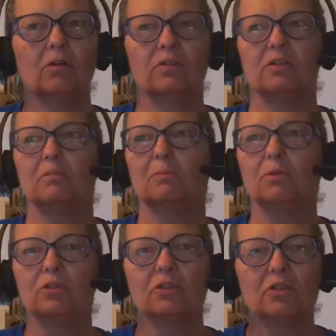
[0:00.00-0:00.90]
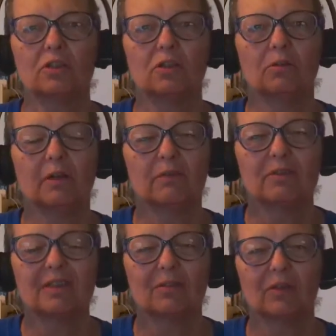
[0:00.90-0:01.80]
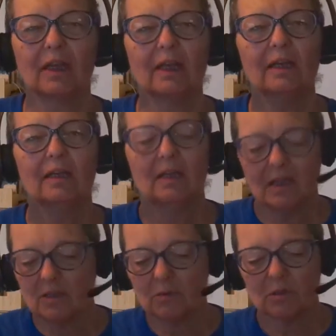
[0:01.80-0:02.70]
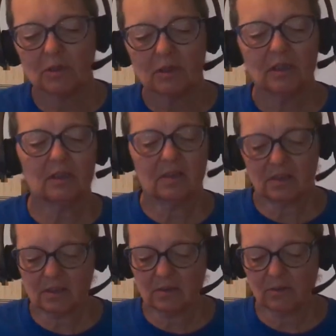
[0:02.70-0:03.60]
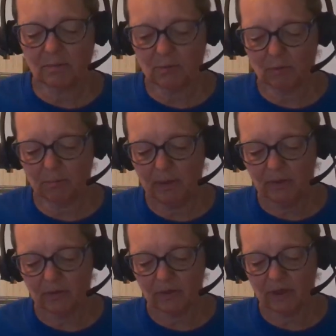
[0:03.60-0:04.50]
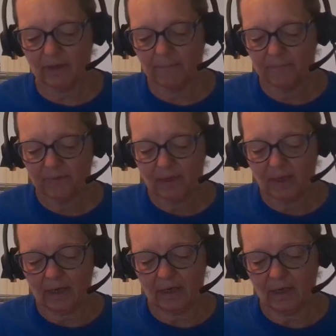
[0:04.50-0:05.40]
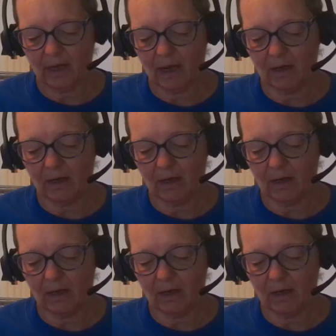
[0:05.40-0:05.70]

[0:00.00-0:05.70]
all these emotions that go every single day so i was looking at this scripture in peter today and